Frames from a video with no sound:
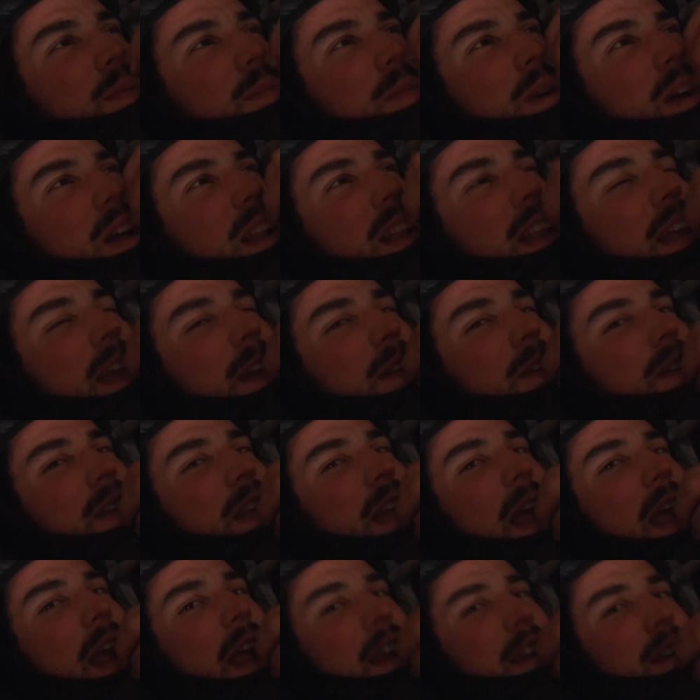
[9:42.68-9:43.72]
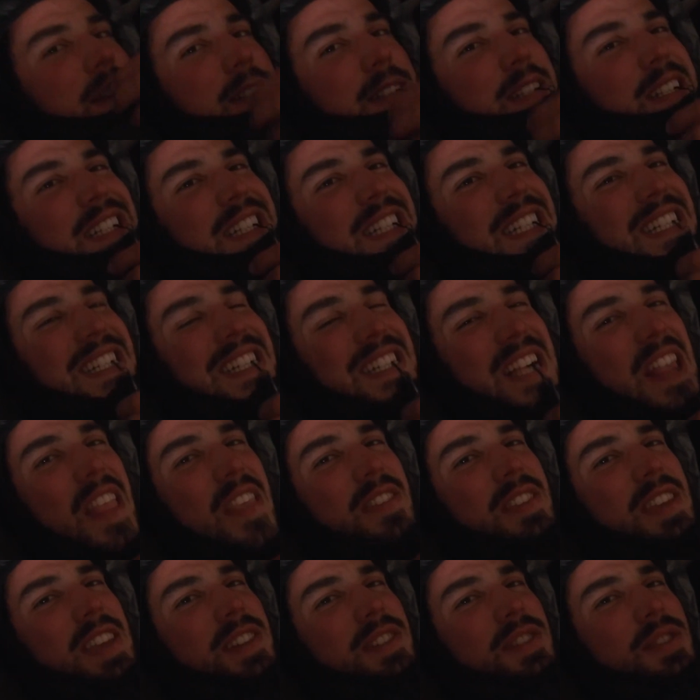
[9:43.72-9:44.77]
but later day.
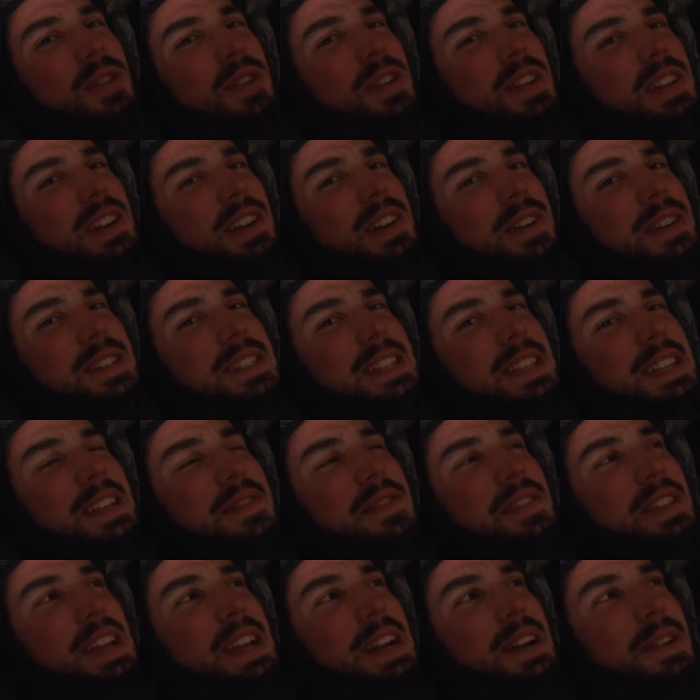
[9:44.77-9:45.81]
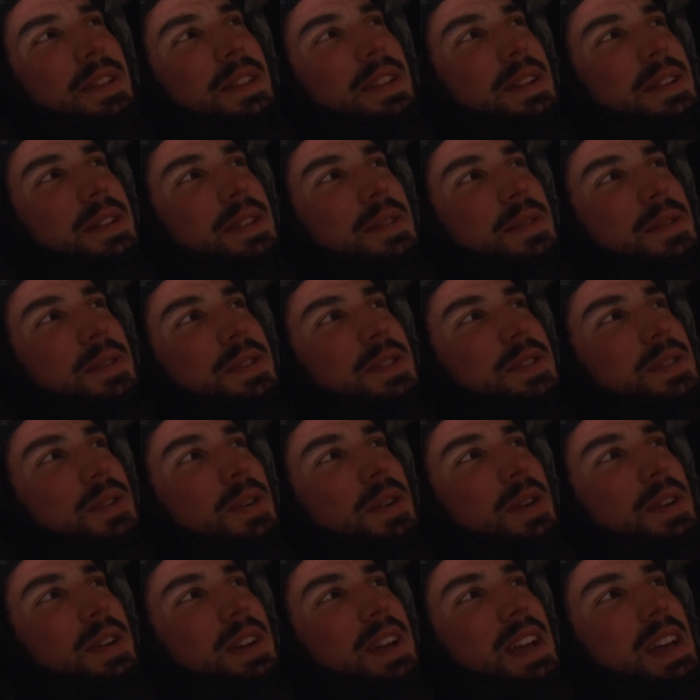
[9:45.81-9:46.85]
Ski touring, you always leave later than the
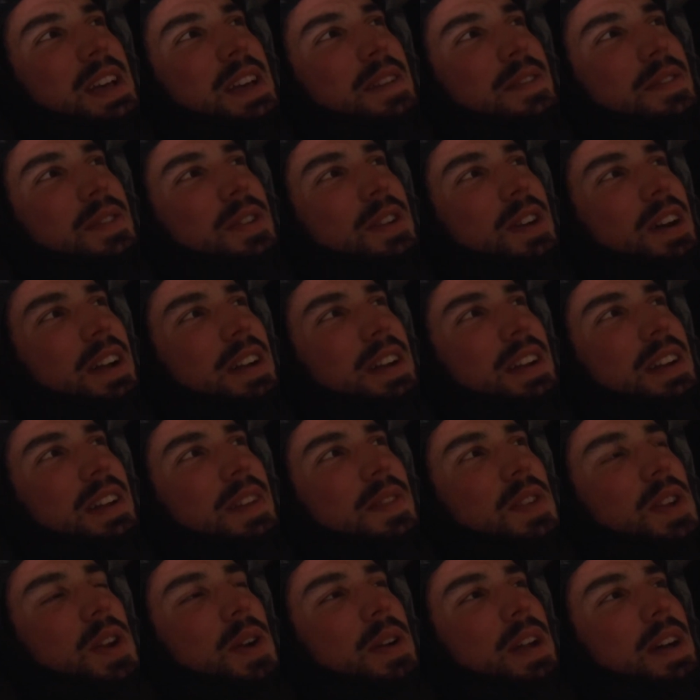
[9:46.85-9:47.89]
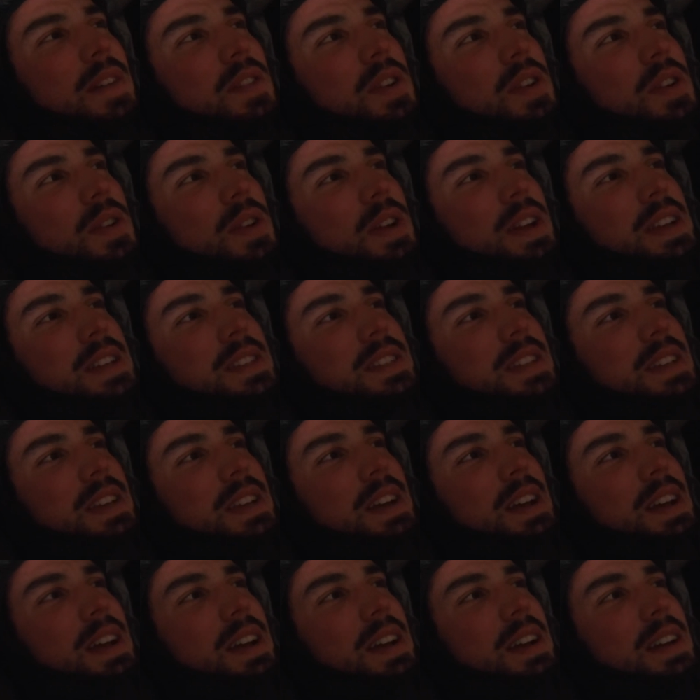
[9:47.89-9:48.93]
resort if you don't have a crazy
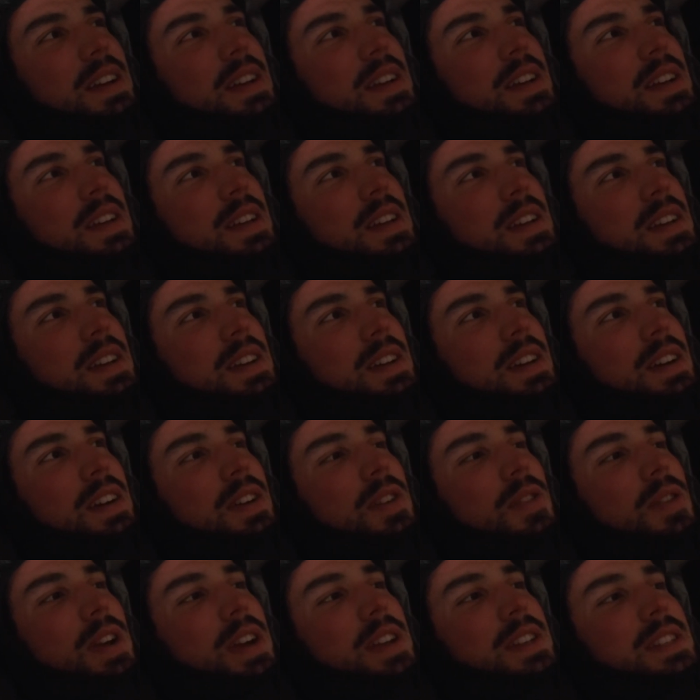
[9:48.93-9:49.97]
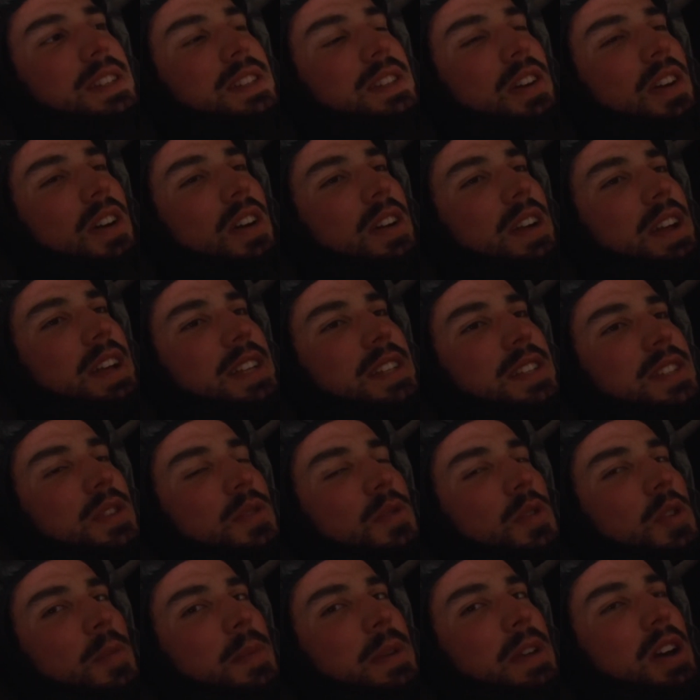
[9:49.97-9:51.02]
target.
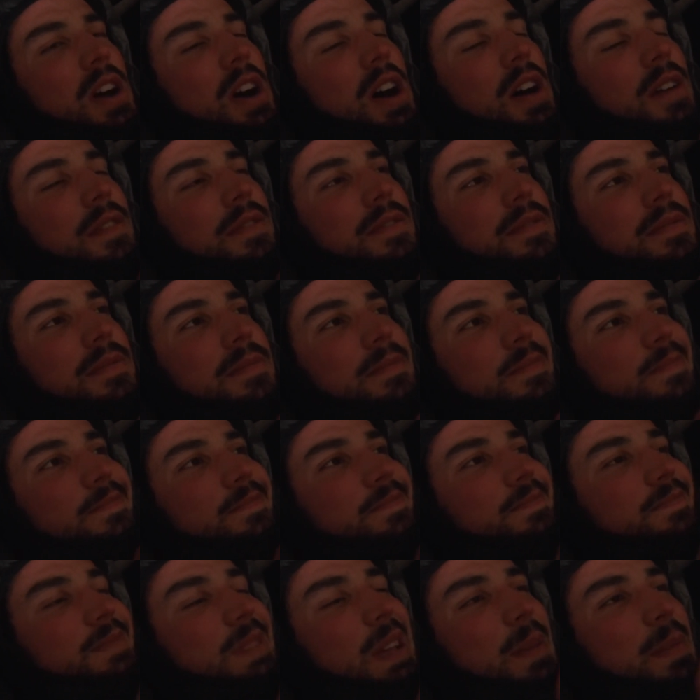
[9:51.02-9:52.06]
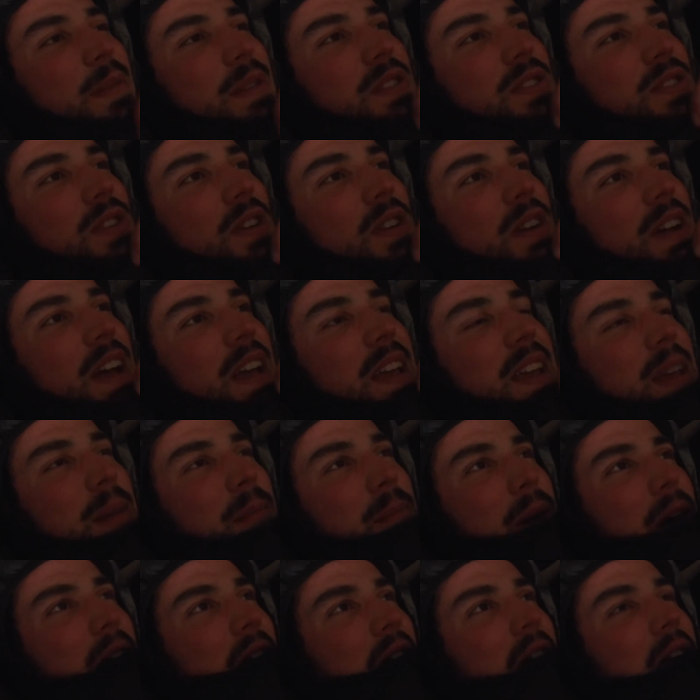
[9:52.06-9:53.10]
So we'll be off, maybe start
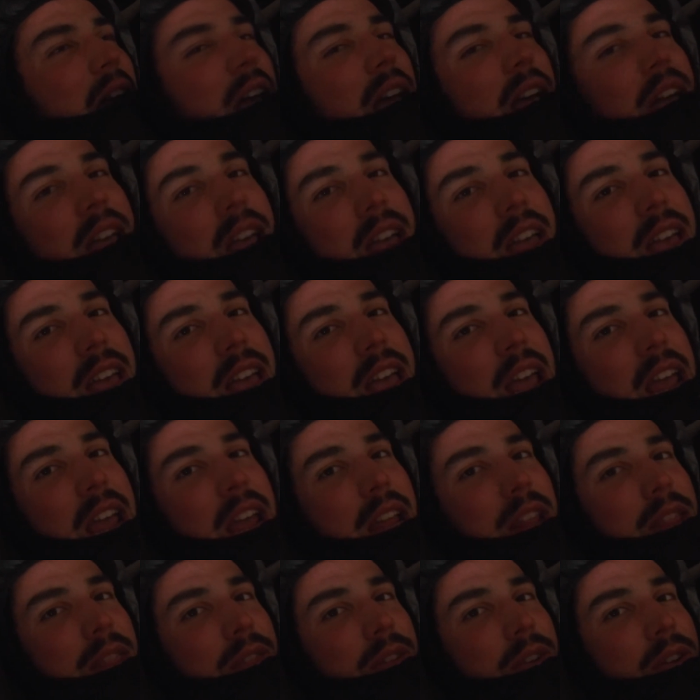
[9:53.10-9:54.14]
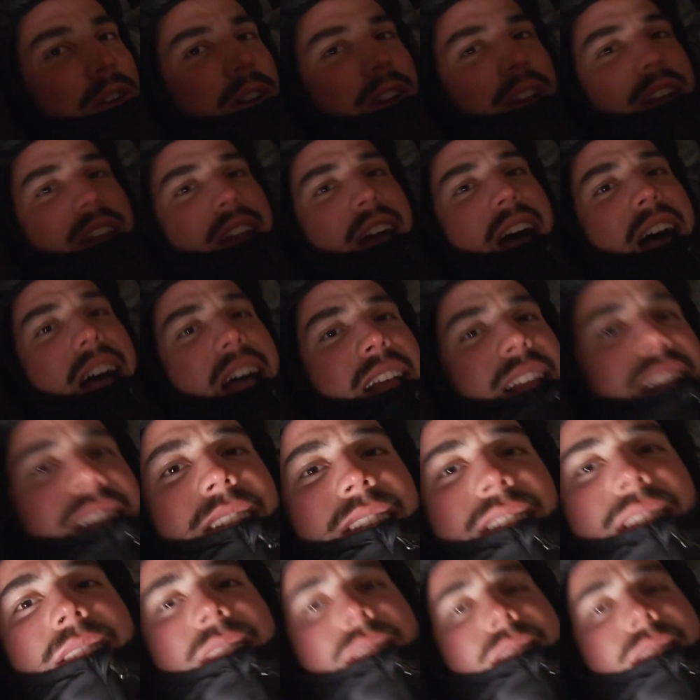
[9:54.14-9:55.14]
hiking by 8:39.